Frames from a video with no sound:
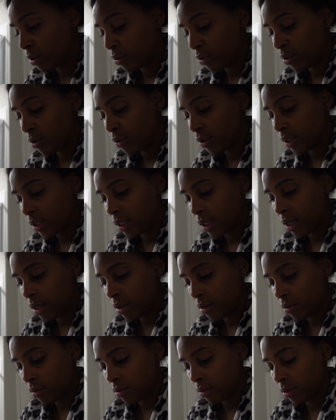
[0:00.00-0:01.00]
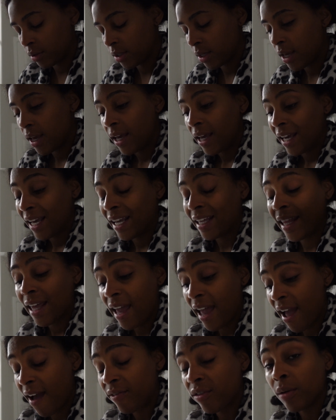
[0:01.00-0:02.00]
who uses Kiehl's and they
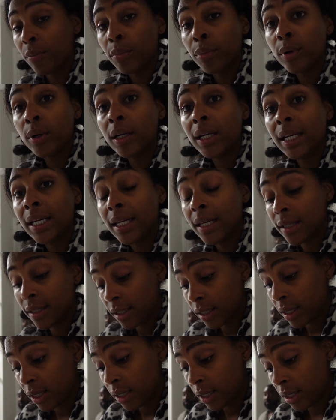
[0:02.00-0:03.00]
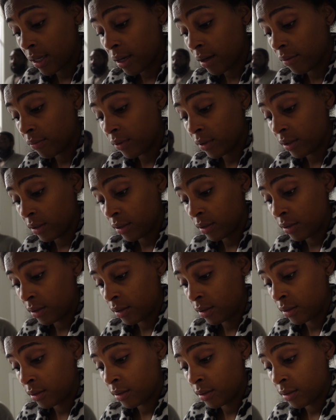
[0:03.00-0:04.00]
have the prettiest skin ever.
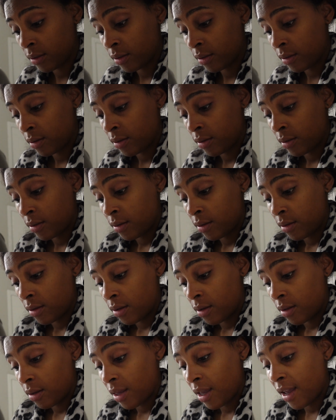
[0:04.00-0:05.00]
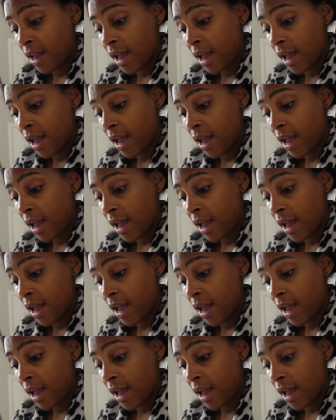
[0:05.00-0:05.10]
They